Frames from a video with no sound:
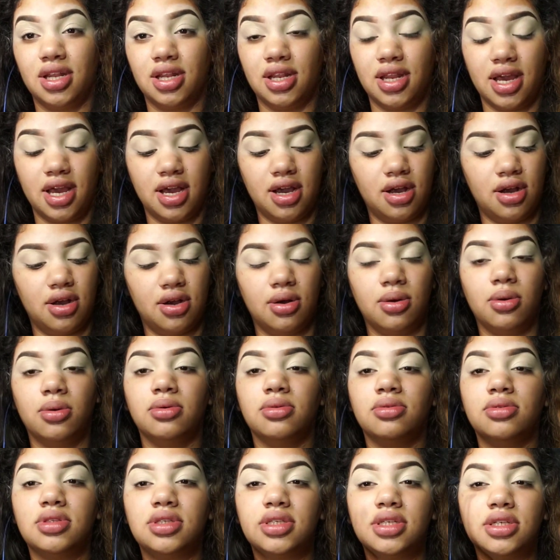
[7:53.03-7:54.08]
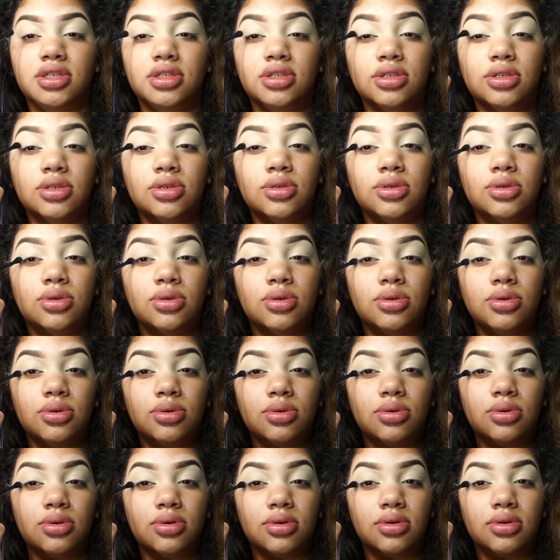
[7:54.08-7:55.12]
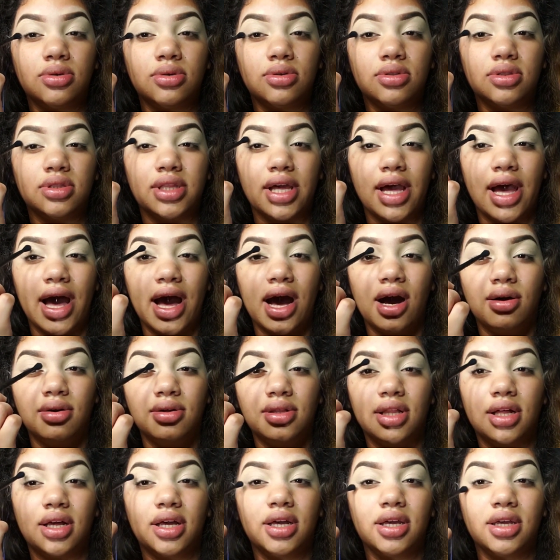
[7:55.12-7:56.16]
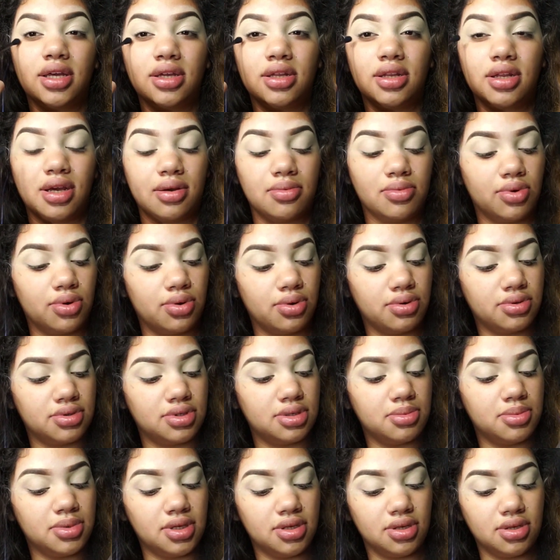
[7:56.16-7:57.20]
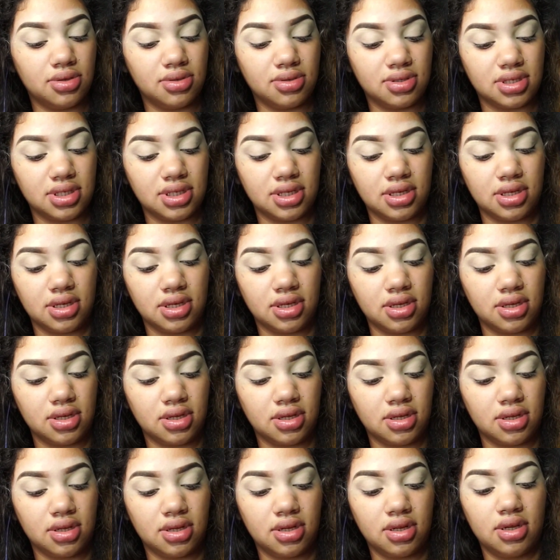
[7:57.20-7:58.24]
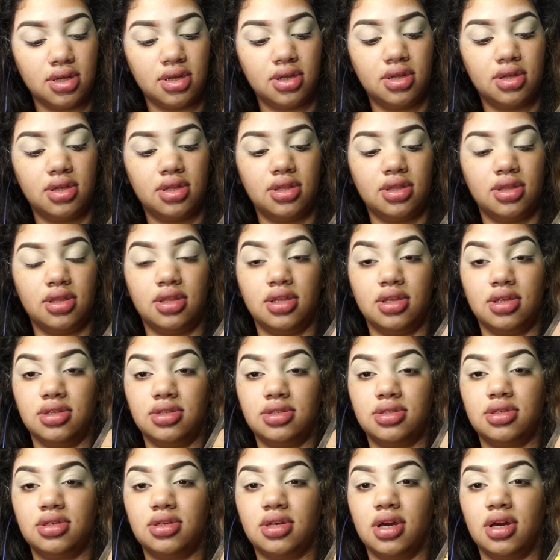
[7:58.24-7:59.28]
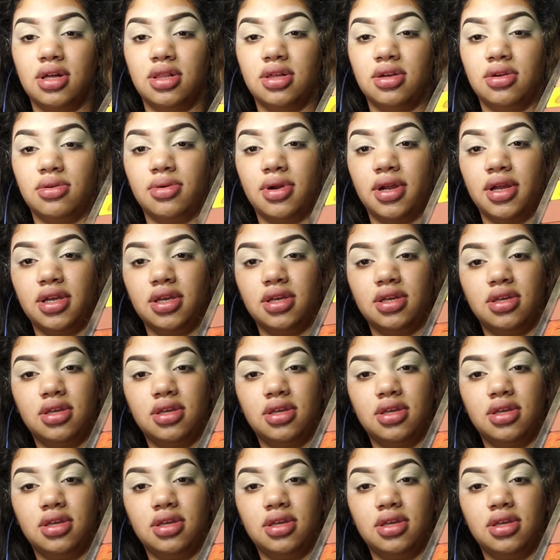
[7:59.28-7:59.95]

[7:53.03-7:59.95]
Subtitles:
Now, to do the outline, I'm going to be using this color right